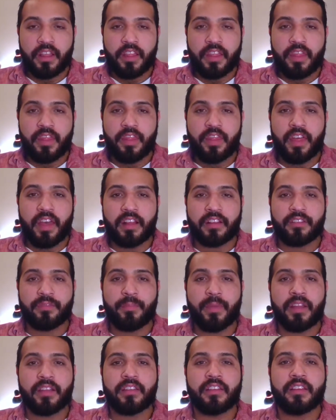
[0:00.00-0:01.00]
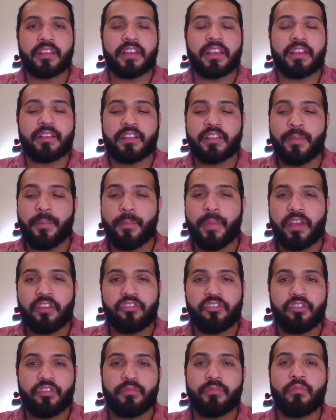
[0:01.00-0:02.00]
that's meant to
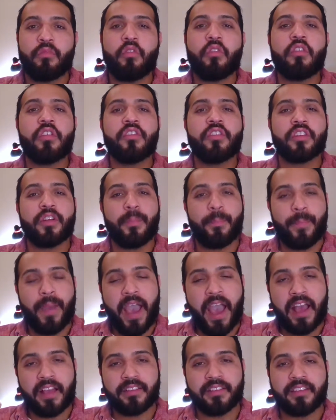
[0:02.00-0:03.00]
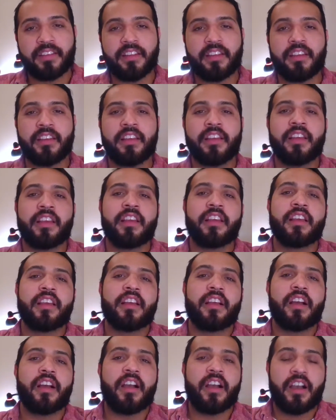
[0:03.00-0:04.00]
measure more your capacity
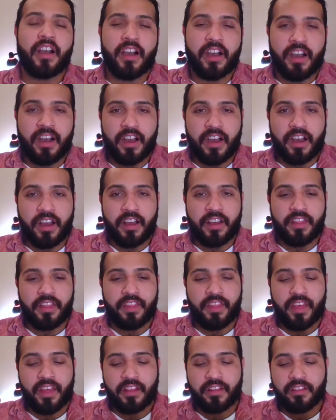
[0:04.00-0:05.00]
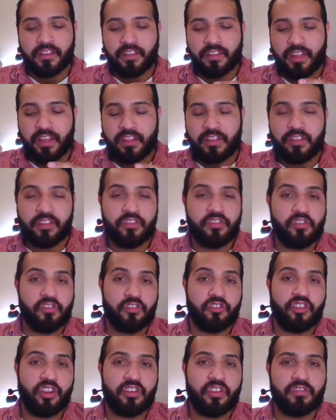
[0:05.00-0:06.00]
than your
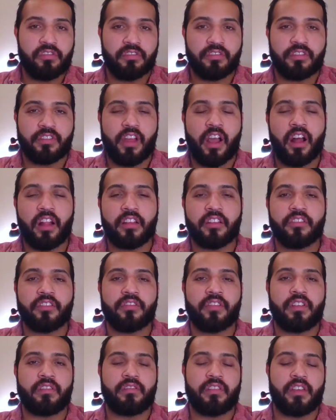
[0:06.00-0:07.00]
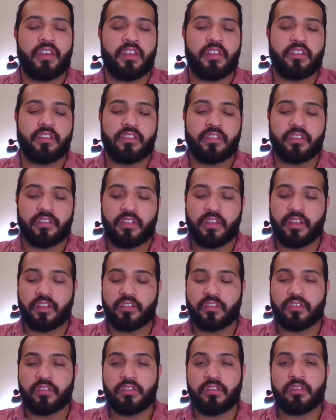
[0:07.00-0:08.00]
general knowledge of aviation. And
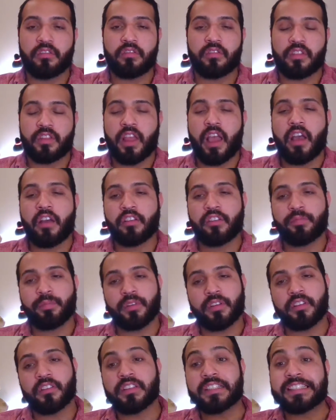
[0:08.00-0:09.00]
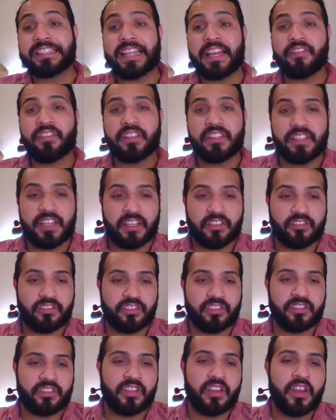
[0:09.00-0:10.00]
so now it's split into 7
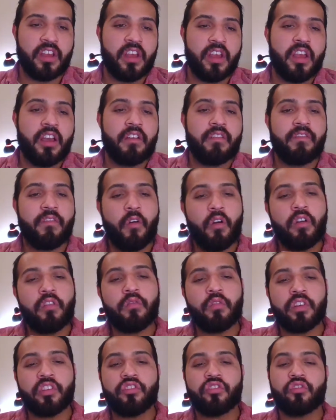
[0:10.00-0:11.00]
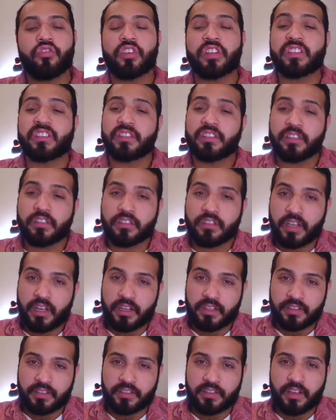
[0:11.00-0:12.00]
sections, 4 of which you can still kind
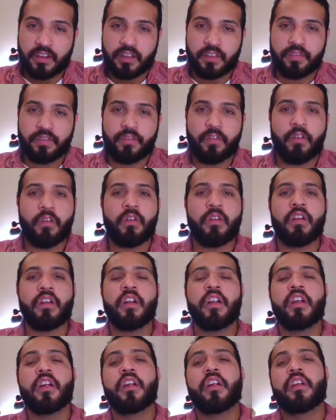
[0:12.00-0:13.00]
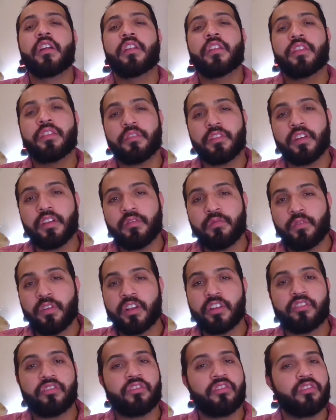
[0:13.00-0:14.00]
of study for, 3 of
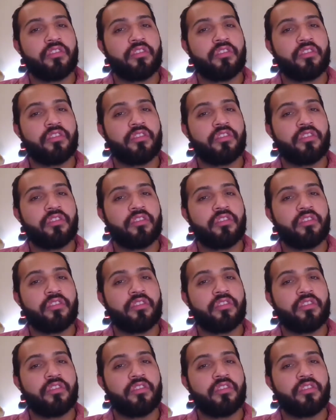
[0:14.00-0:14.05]
which